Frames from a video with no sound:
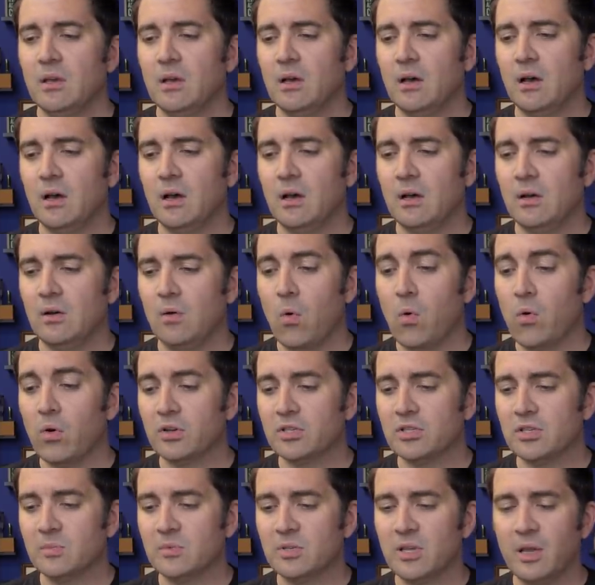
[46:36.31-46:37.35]
Uh, or
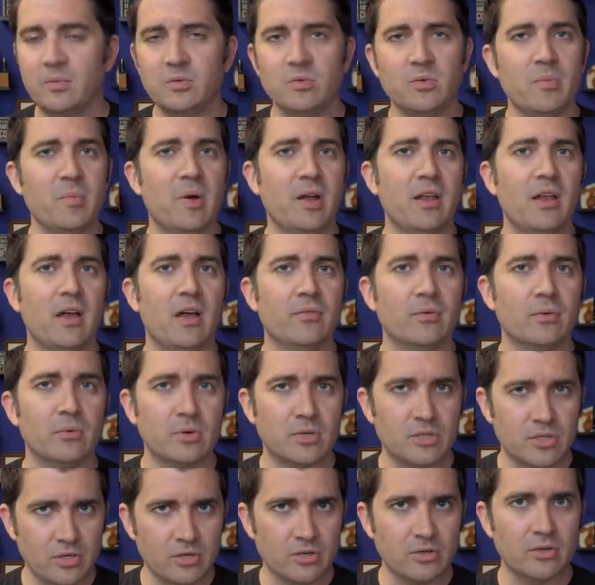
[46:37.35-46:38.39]
sometimes we might have a
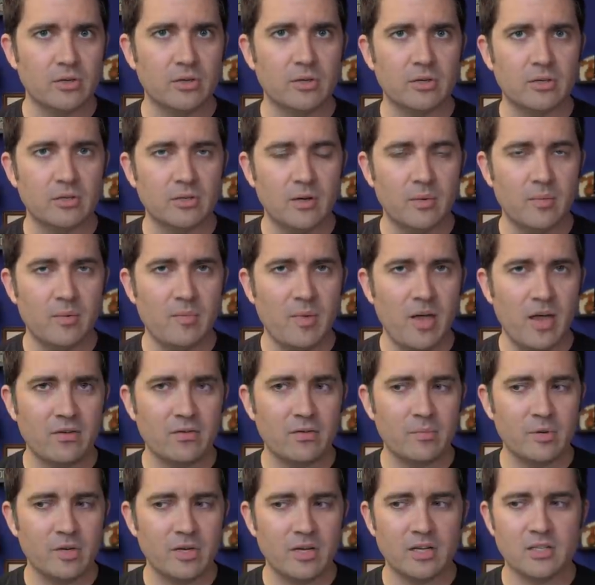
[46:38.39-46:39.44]
return coming back
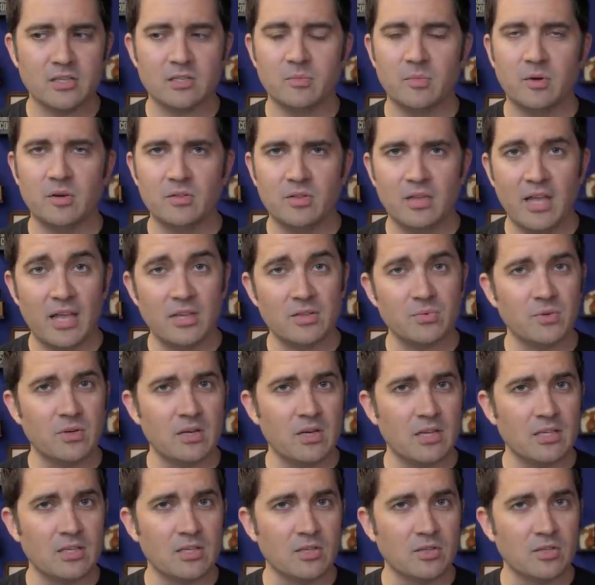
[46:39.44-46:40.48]
from a customer. That's where it
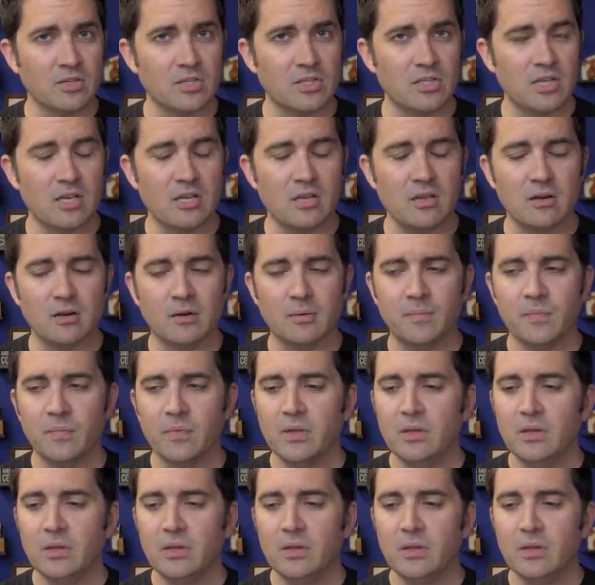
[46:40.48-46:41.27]
gets a little stickier.